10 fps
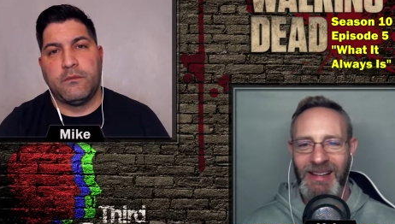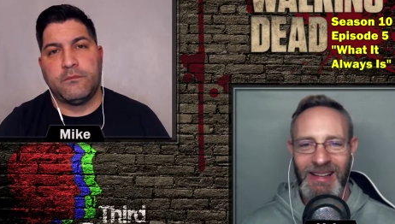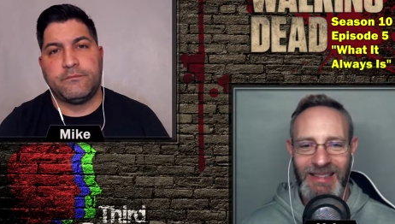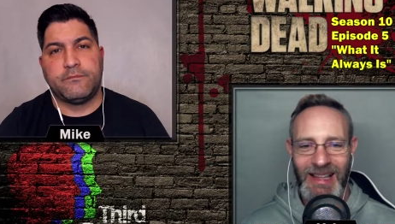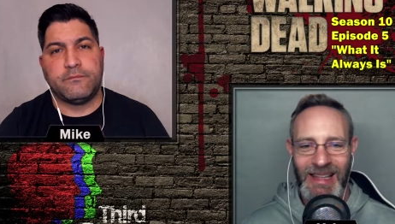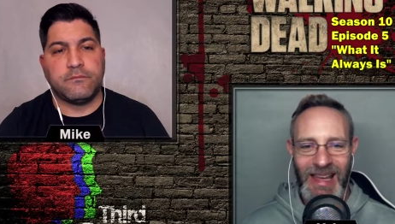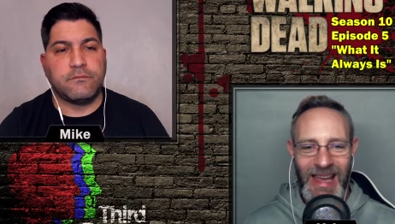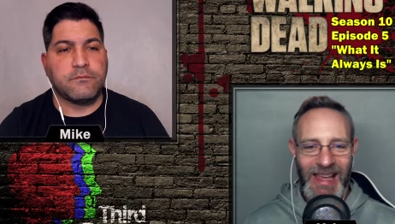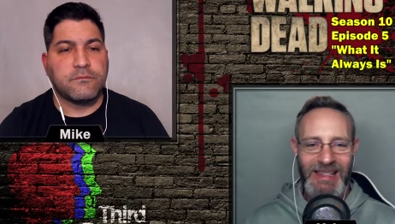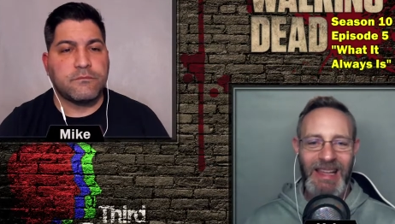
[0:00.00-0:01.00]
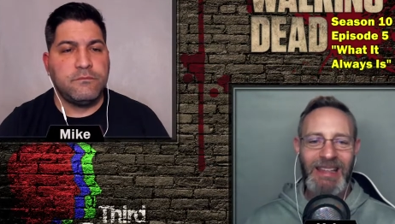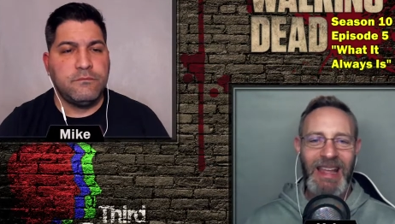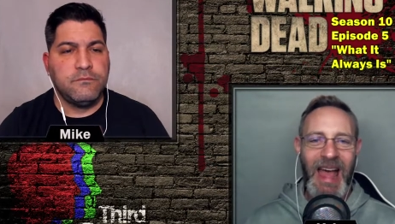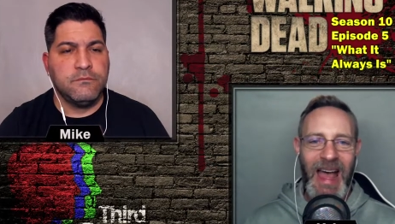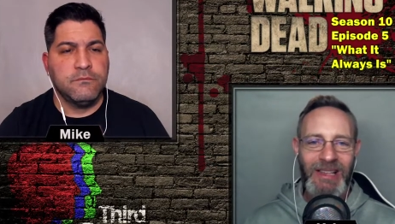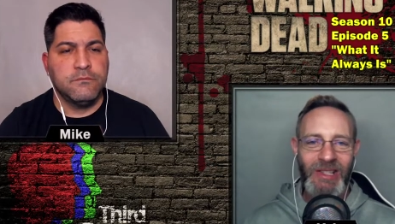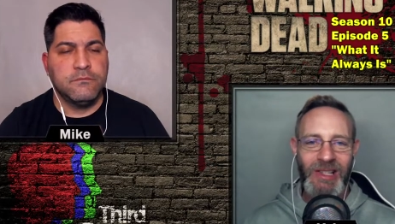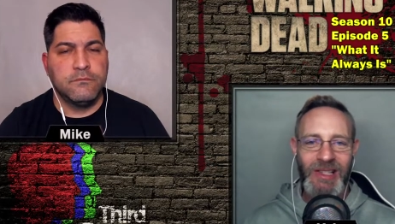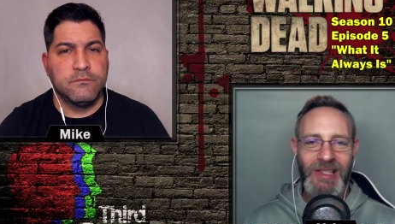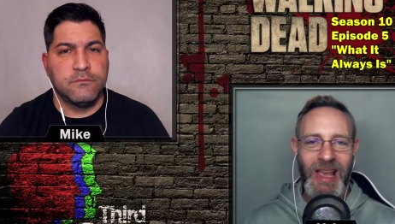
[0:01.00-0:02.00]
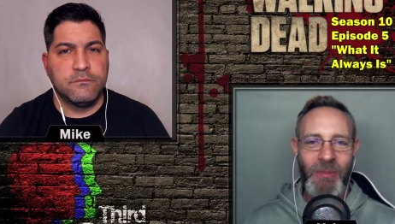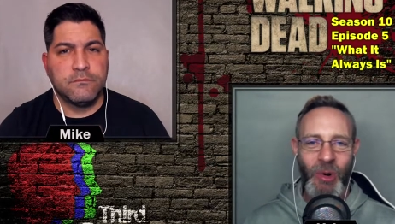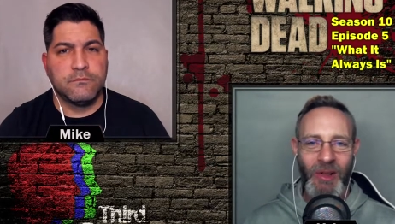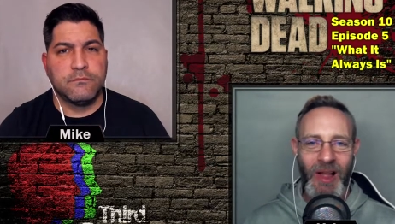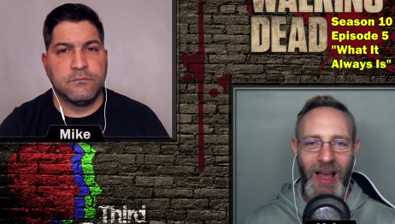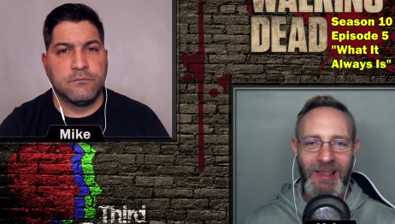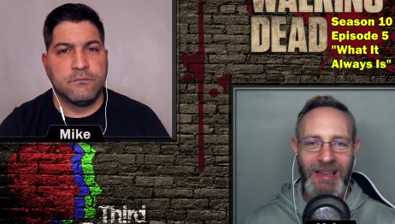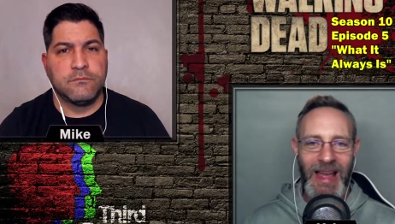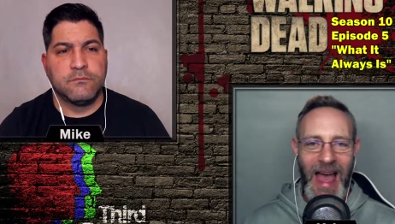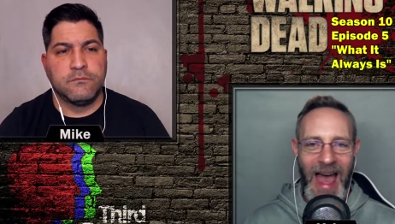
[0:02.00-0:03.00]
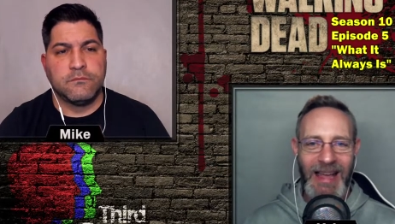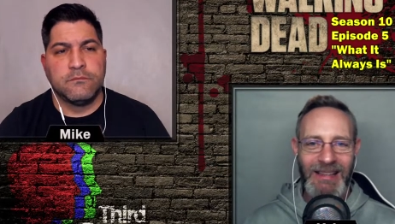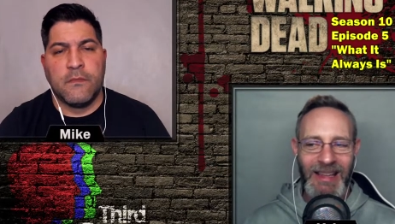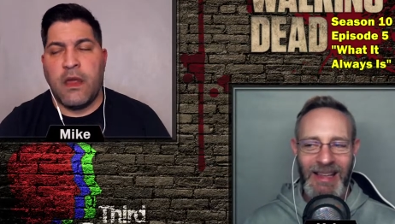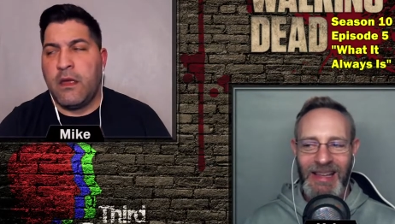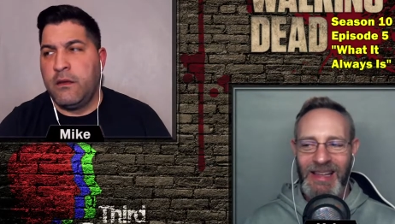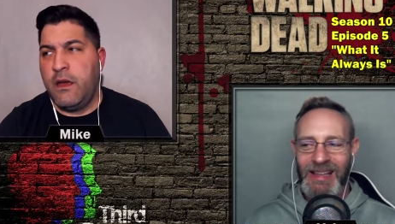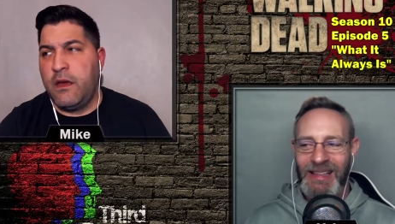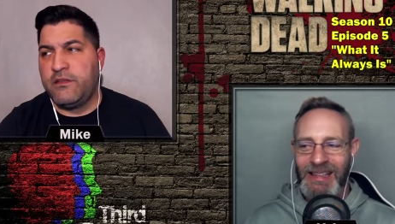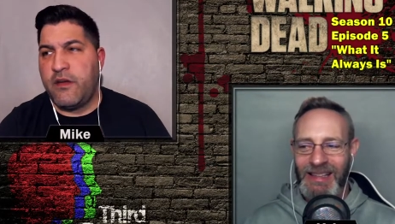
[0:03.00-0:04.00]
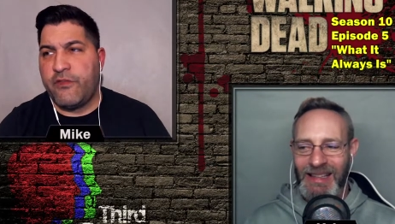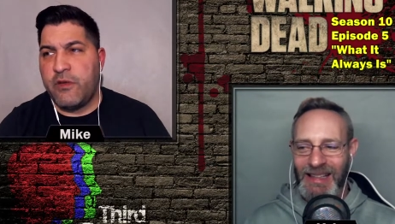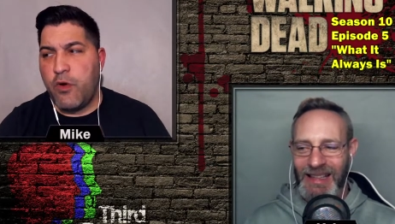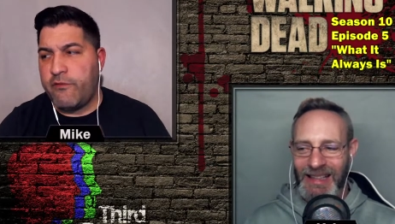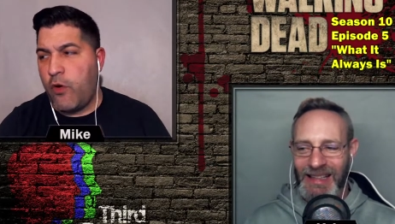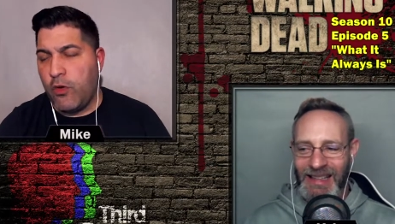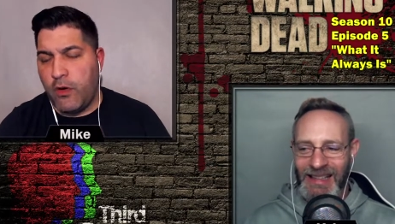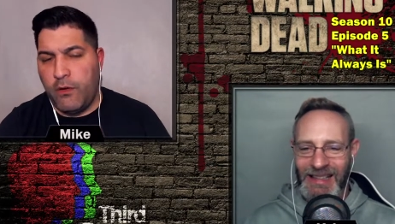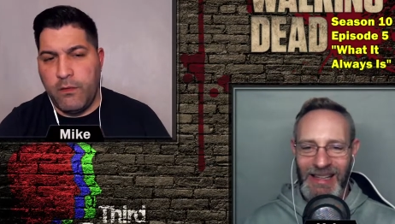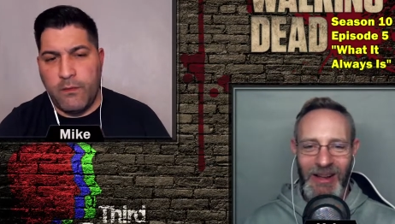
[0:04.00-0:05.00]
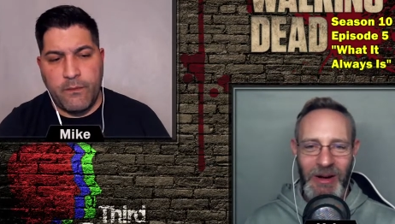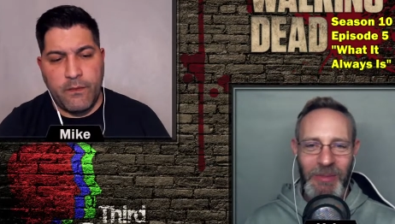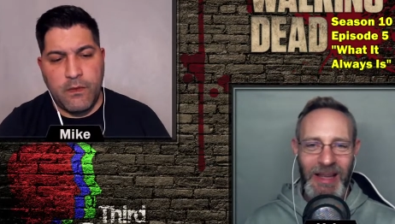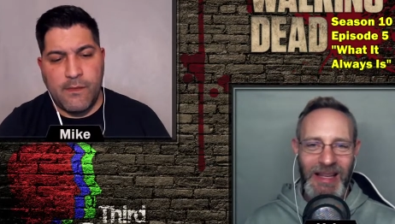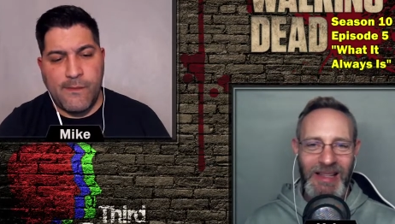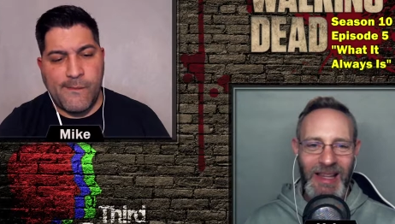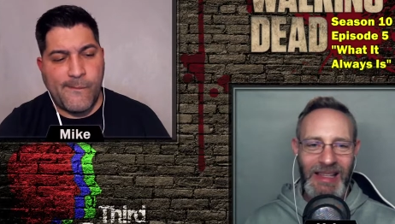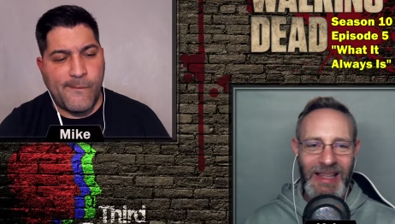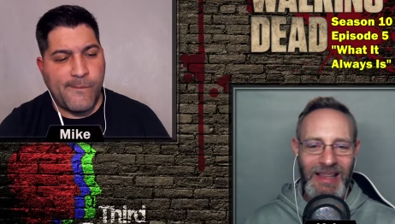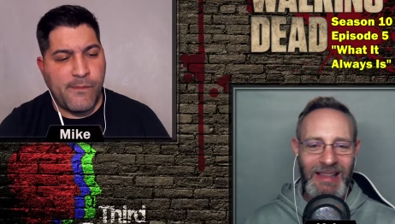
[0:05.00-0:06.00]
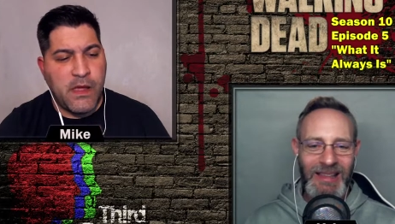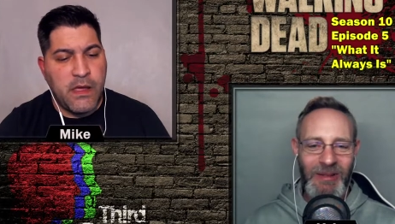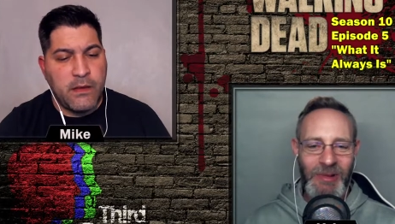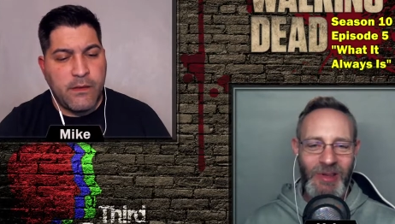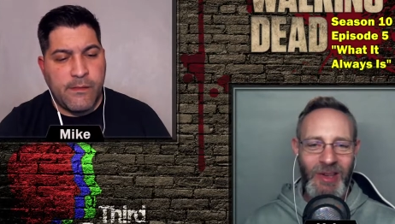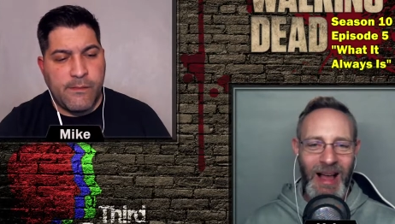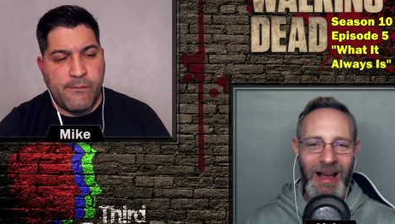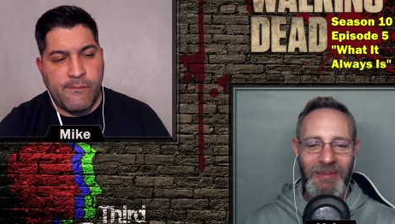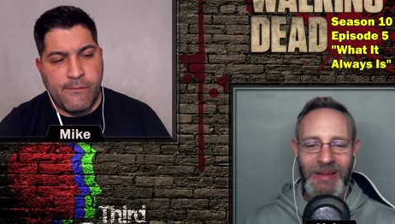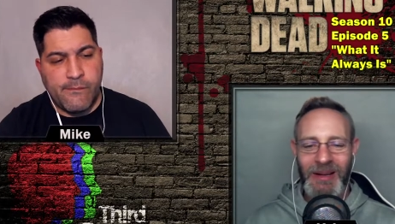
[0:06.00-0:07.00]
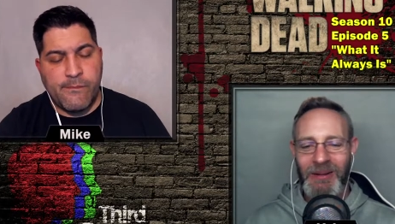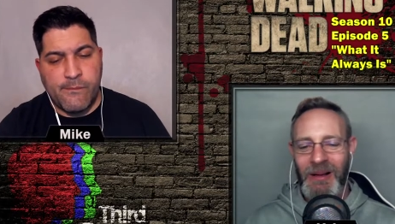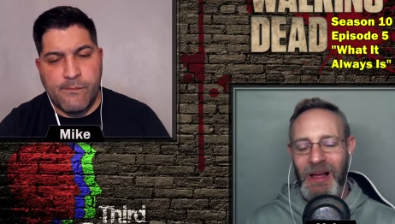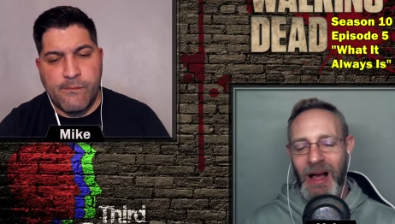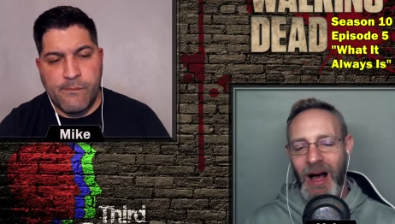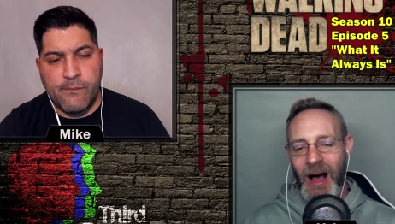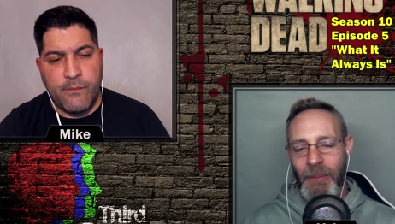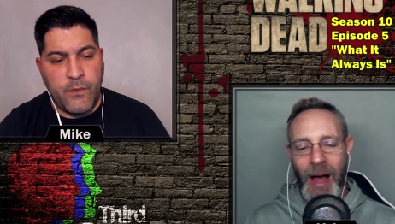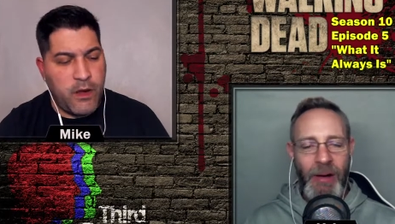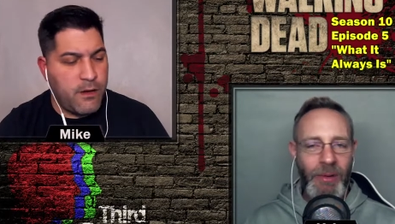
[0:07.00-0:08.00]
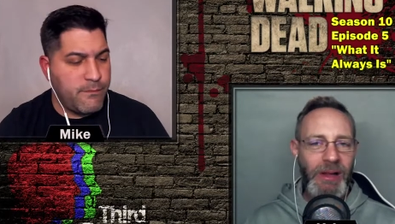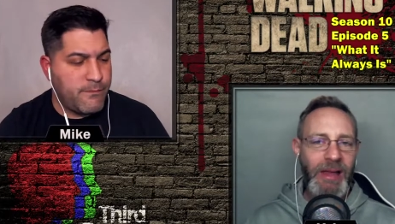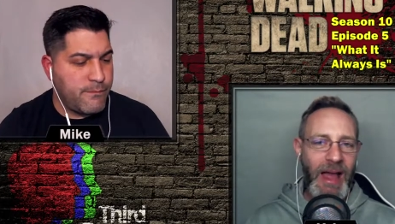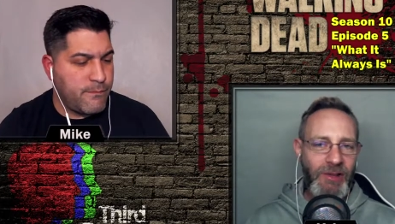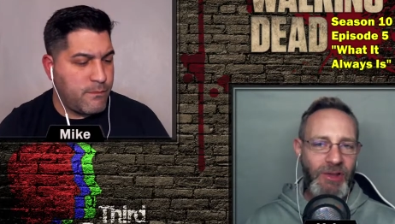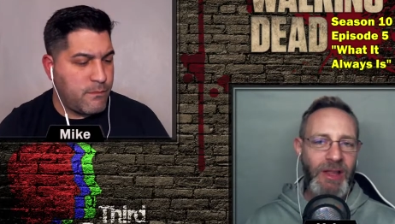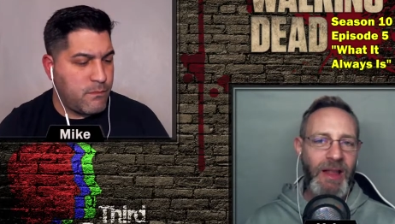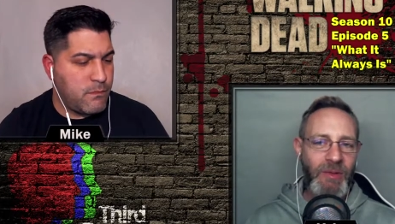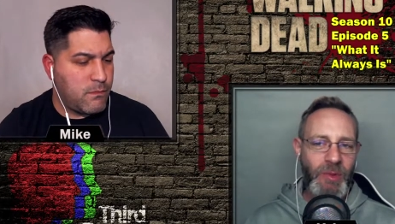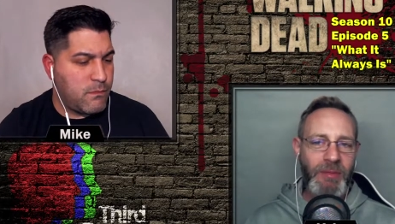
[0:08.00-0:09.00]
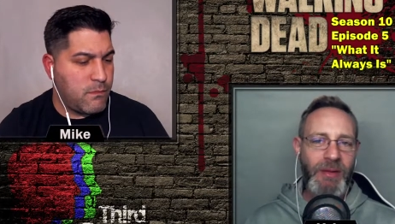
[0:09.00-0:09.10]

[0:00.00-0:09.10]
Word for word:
Speaker 1: he's like he's getting to actually say more lines and act.
Speaker 2: Yeah, he's definitely more vocal.
Speaker 1: You know what I mean? It's like he gets to do his job. You know, um, yeah. I really actually that's one of my